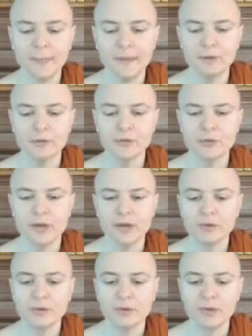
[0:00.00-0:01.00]
also
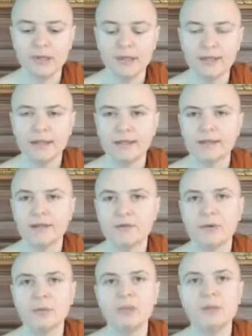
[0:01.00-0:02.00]
how
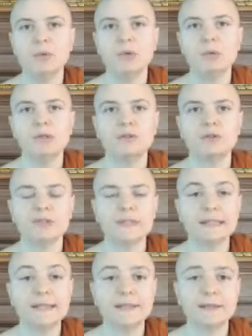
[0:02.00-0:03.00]
different people will
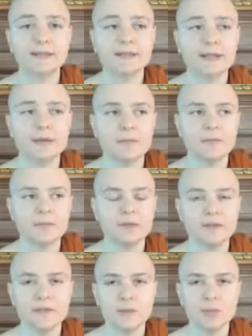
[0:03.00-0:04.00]
translate the
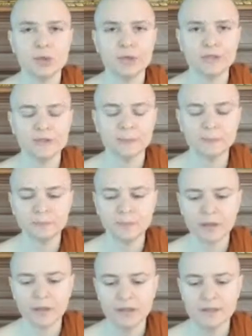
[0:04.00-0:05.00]
same words.
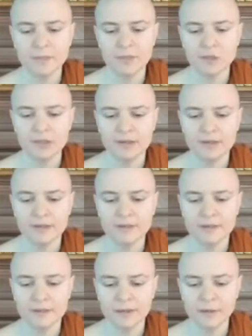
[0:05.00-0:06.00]
And especially this
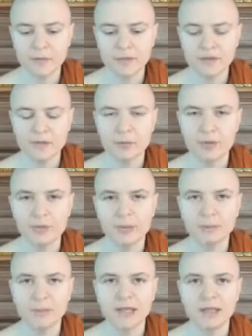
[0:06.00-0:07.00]
this
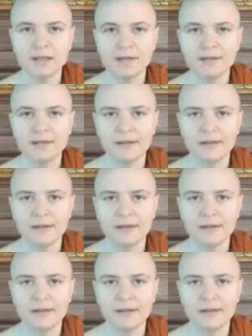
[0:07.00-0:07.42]
poem can,